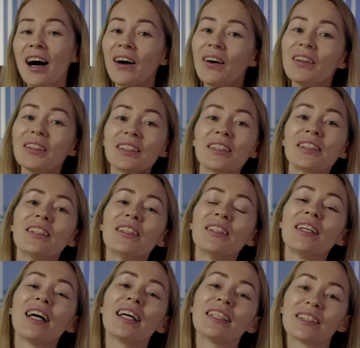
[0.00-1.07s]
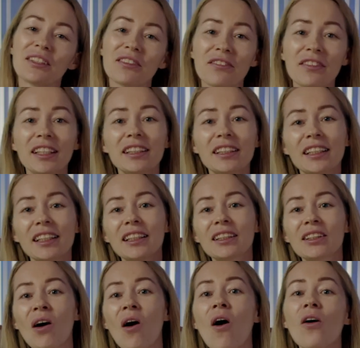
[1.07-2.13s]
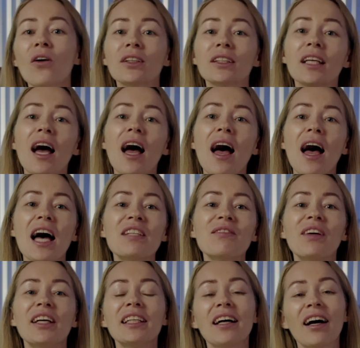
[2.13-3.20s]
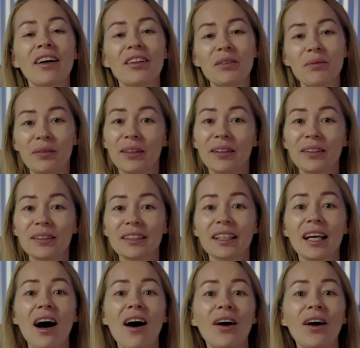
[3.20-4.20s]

Also, I saw finches, hawks, and many other birds.